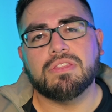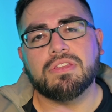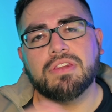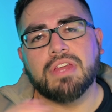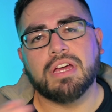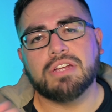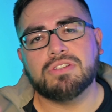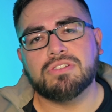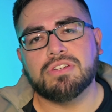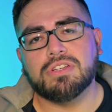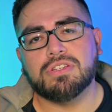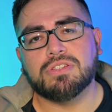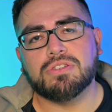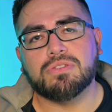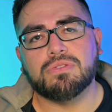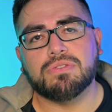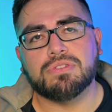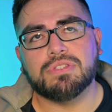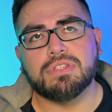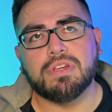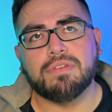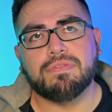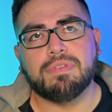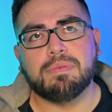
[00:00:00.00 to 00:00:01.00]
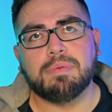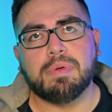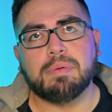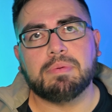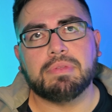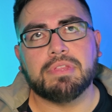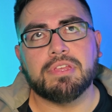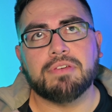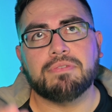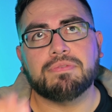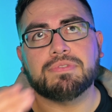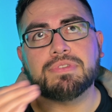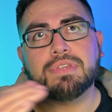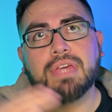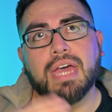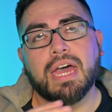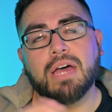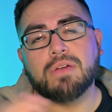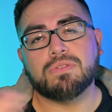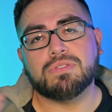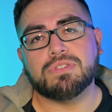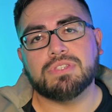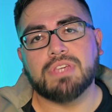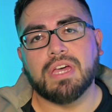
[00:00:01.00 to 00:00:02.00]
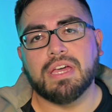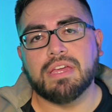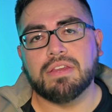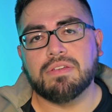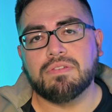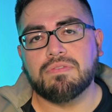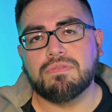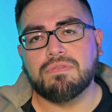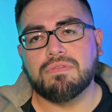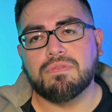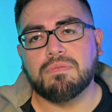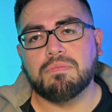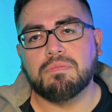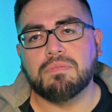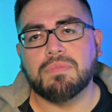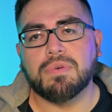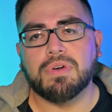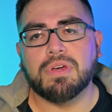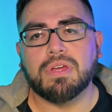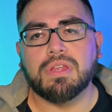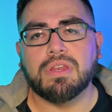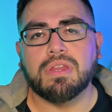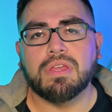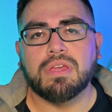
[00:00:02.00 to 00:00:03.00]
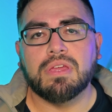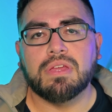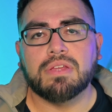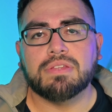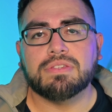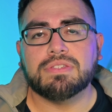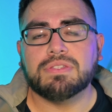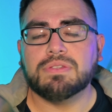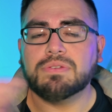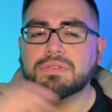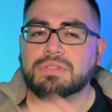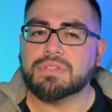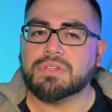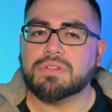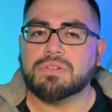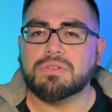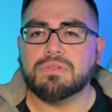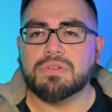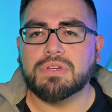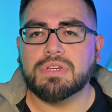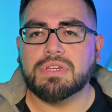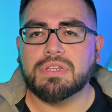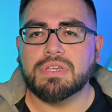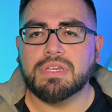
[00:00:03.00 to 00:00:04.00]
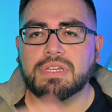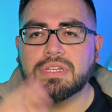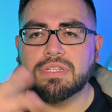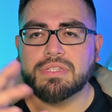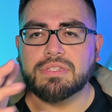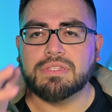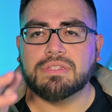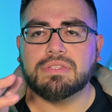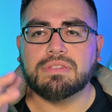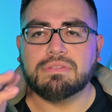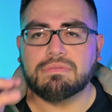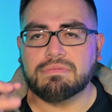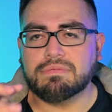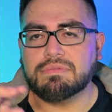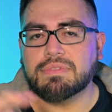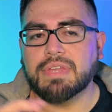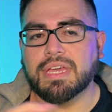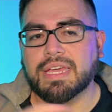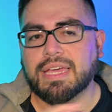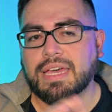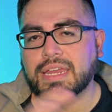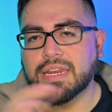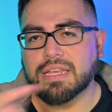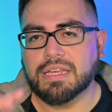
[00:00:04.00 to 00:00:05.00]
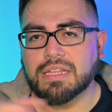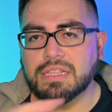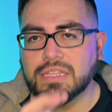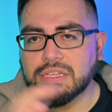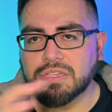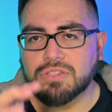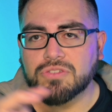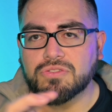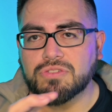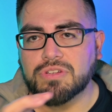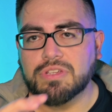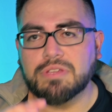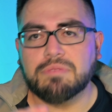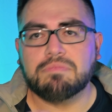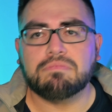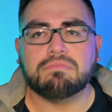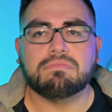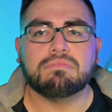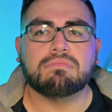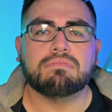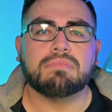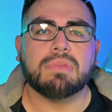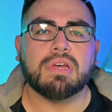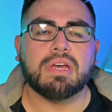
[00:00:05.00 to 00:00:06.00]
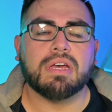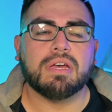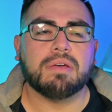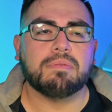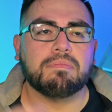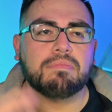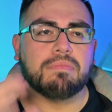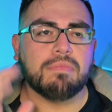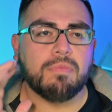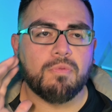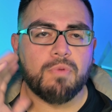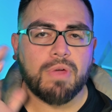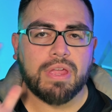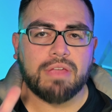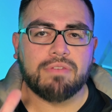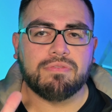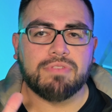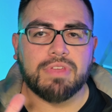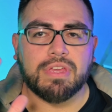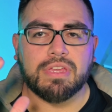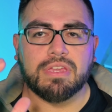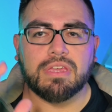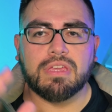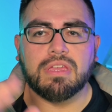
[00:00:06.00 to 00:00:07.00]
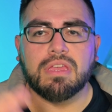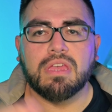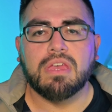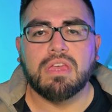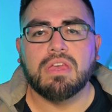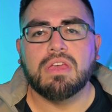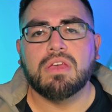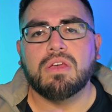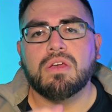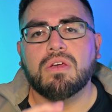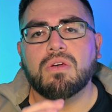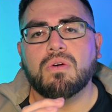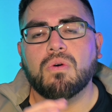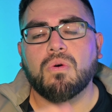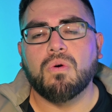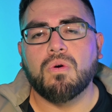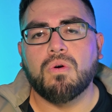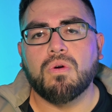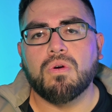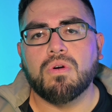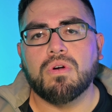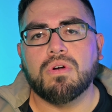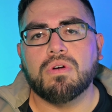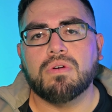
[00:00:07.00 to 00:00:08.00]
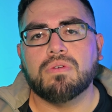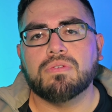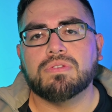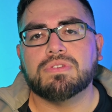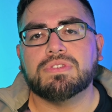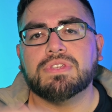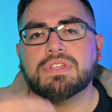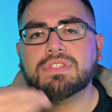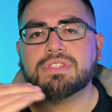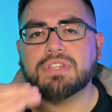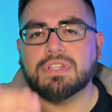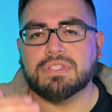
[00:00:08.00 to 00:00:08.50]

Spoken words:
non-traditional stuff that maybe lives outside of, but still is included in that kind of clickstream way of thinking, or sits on